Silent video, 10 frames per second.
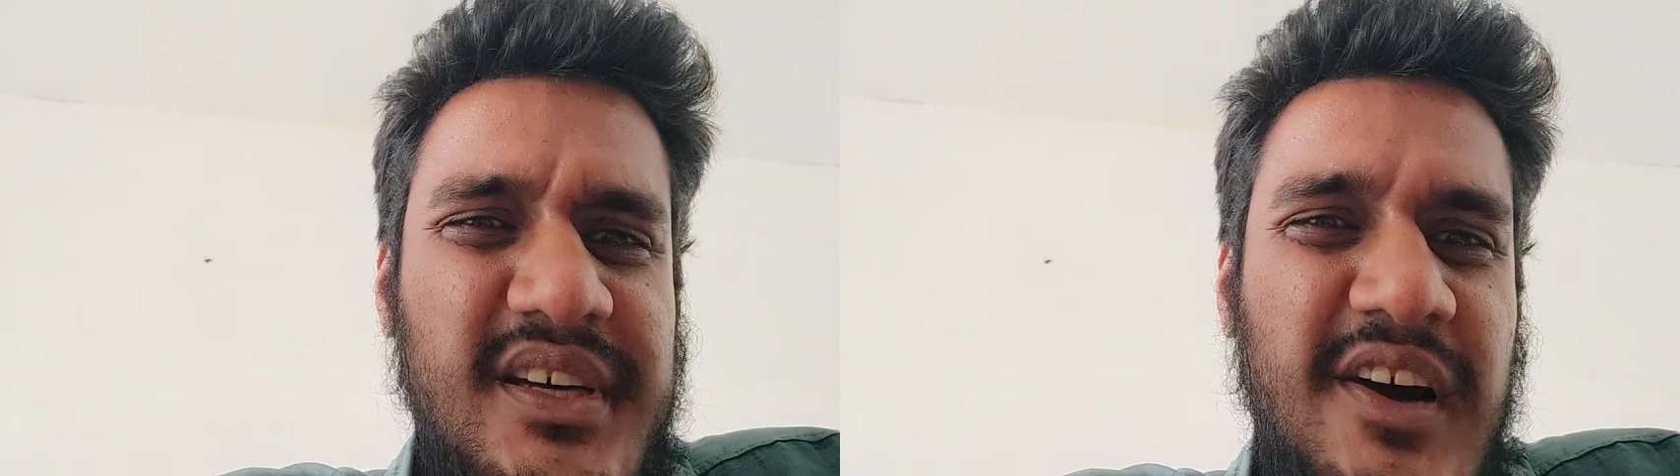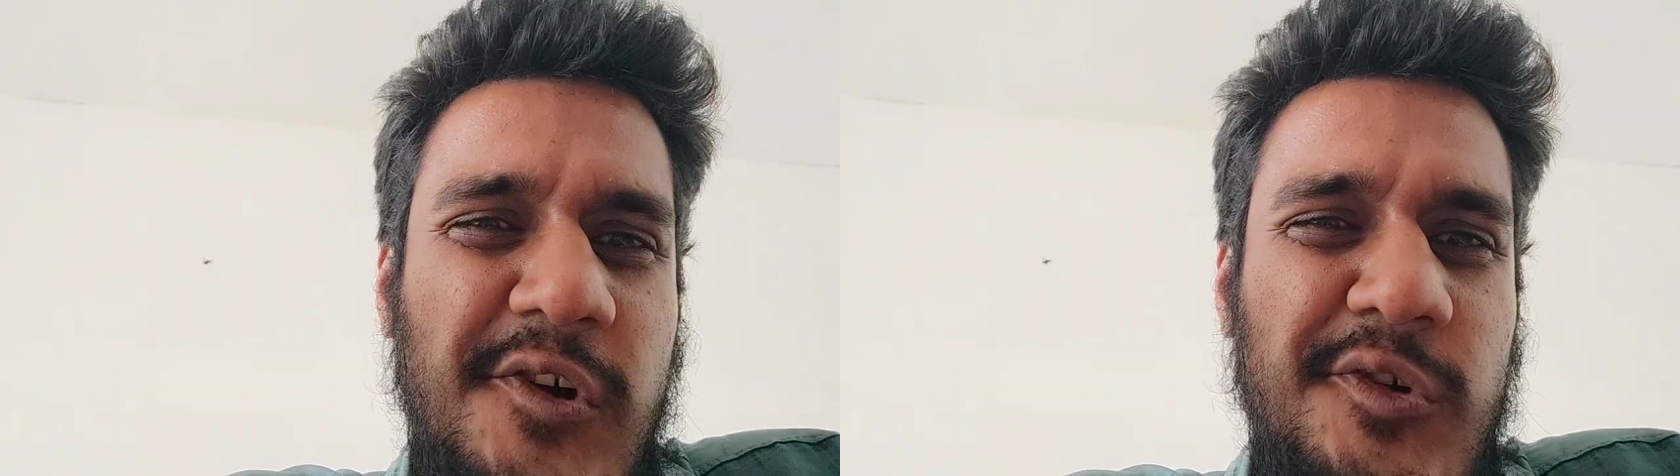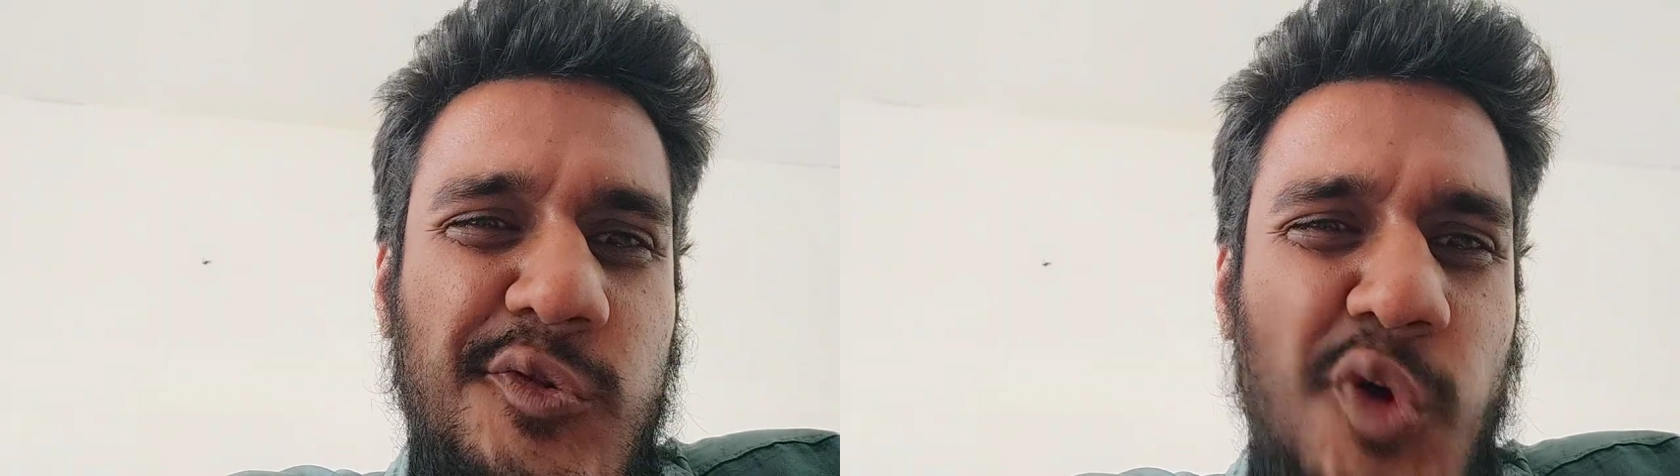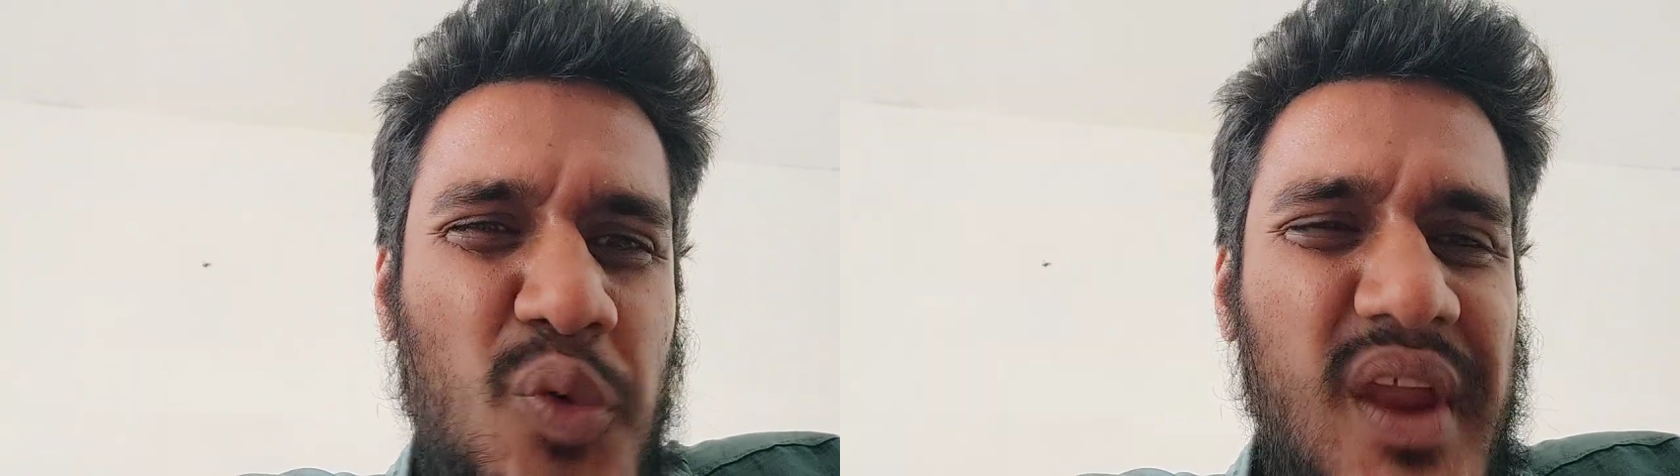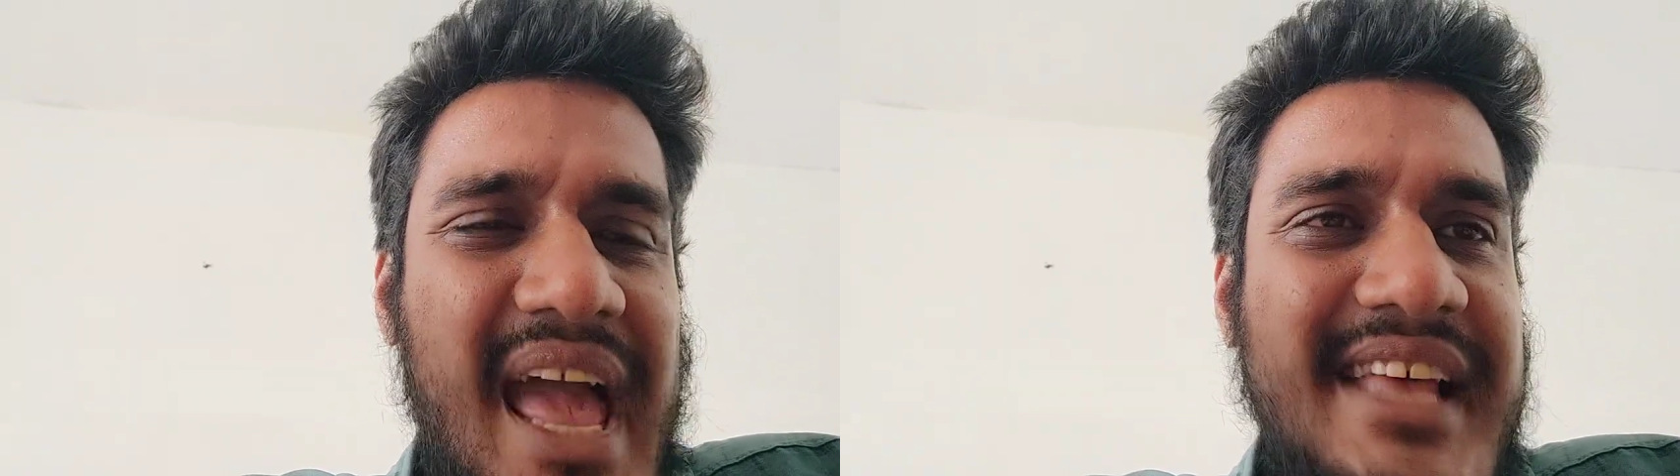are
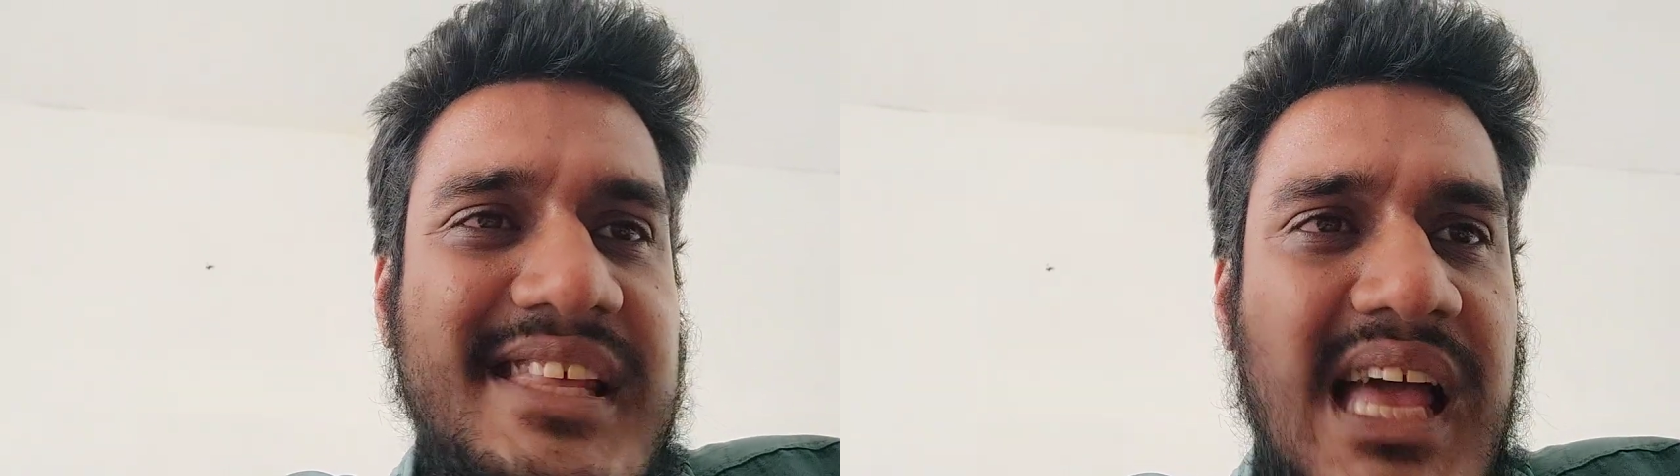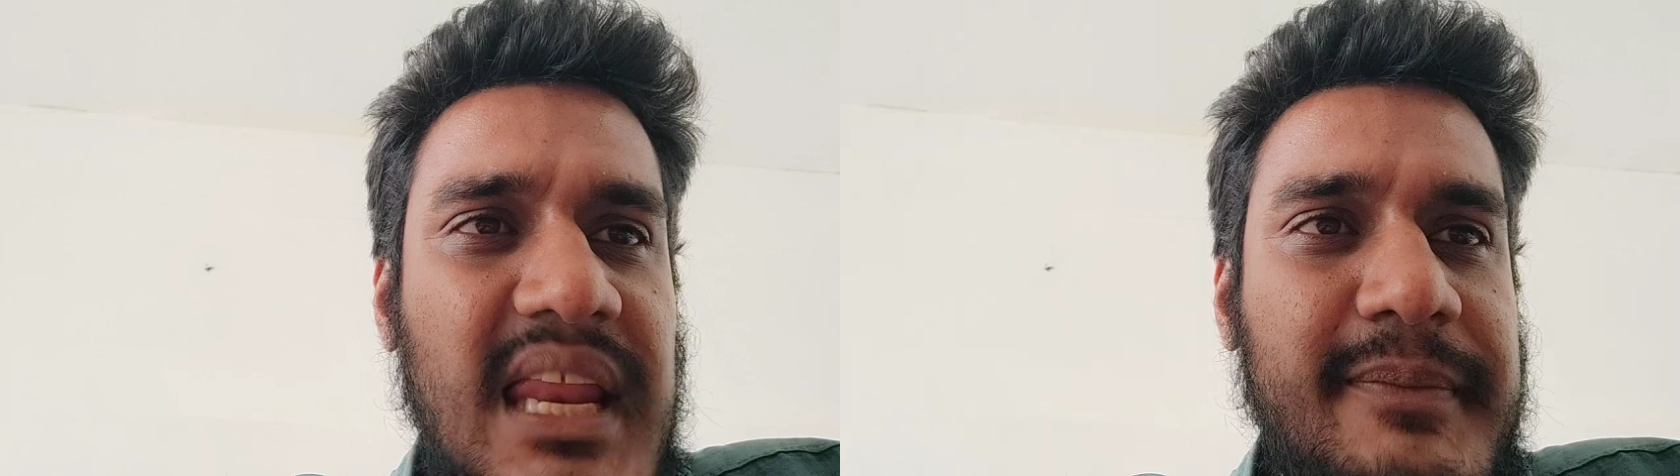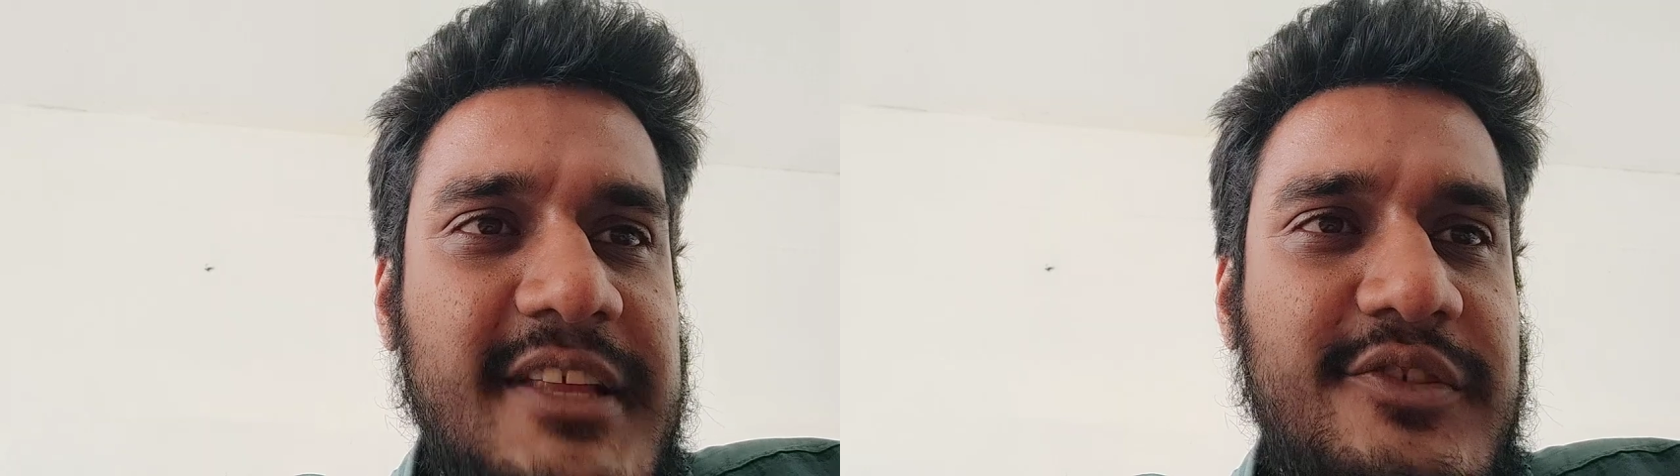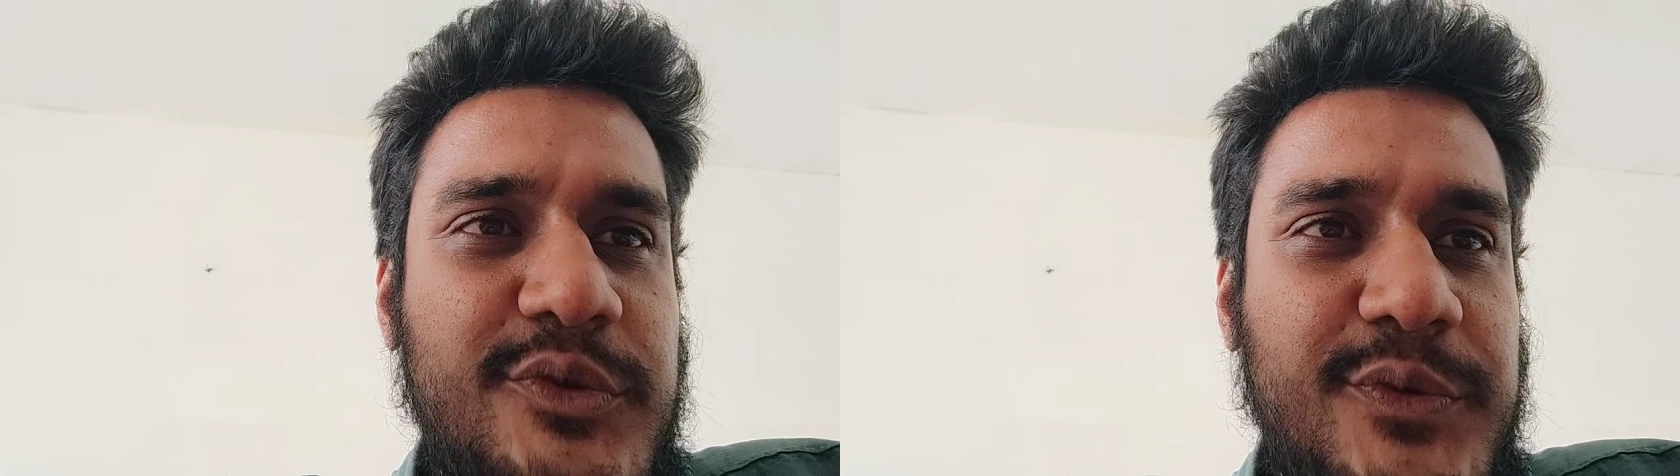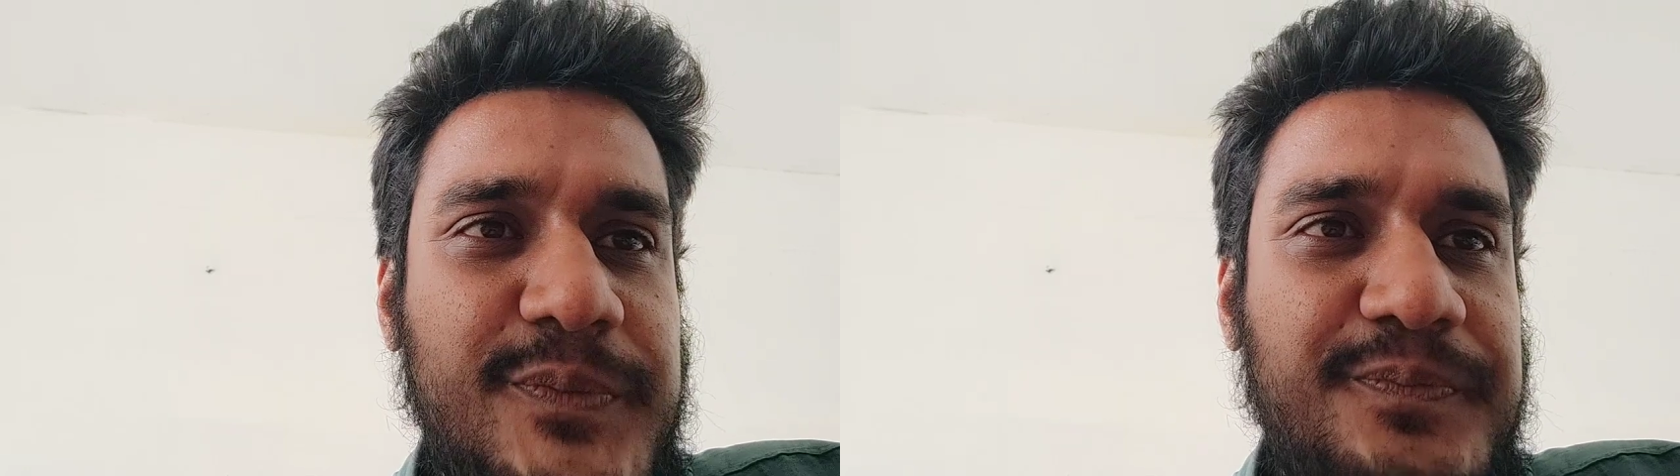known as elements.